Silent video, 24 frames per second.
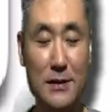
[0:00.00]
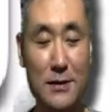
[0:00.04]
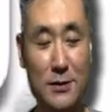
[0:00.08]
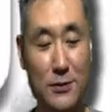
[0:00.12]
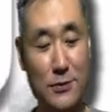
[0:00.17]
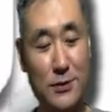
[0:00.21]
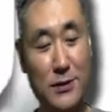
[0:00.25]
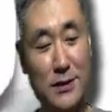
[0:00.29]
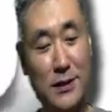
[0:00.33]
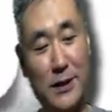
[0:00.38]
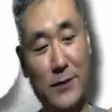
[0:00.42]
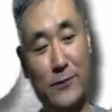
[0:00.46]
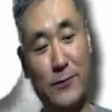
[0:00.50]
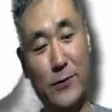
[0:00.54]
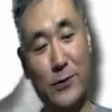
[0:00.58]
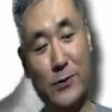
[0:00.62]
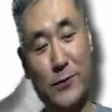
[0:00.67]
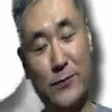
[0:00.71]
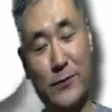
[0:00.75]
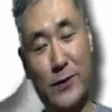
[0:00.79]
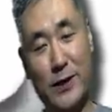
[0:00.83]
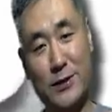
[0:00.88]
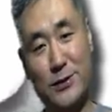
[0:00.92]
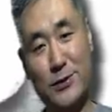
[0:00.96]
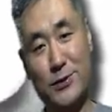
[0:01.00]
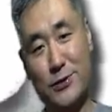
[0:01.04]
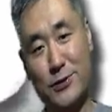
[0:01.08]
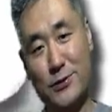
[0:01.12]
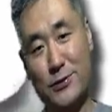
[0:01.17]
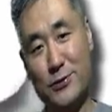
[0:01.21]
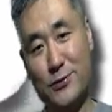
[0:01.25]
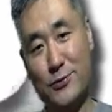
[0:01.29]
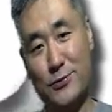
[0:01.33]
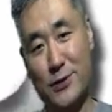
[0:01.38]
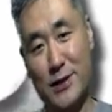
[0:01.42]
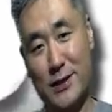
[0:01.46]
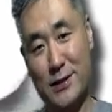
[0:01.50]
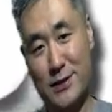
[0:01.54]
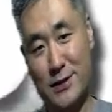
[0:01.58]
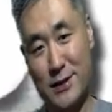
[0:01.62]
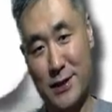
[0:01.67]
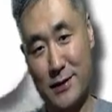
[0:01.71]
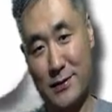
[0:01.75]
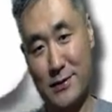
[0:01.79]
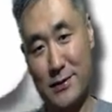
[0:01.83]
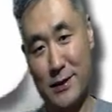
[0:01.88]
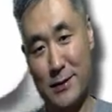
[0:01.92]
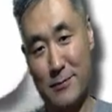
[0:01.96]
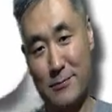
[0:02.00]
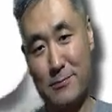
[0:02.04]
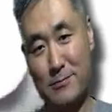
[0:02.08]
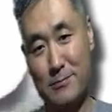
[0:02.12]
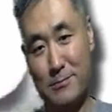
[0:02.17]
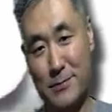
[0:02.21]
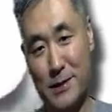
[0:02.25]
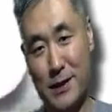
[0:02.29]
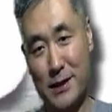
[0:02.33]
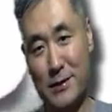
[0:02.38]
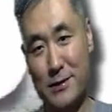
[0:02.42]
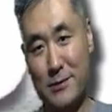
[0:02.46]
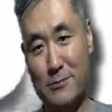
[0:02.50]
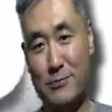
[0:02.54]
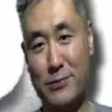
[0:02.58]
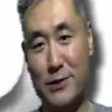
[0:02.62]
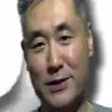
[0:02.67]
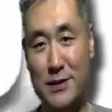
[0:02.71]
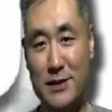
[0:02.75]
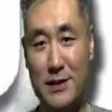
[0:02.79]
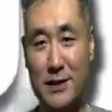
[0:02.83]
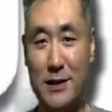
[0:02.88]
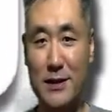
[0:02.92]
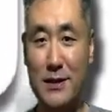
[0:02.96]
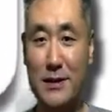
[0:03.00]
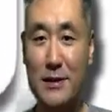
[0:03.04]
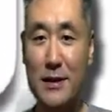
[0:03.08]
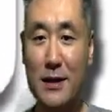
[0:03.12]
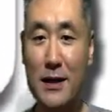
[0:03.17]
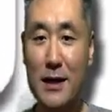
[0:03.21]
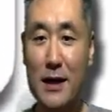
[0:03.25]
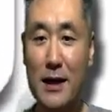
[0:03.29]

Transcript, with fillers: the scaphoid fracture you can check them by compressing it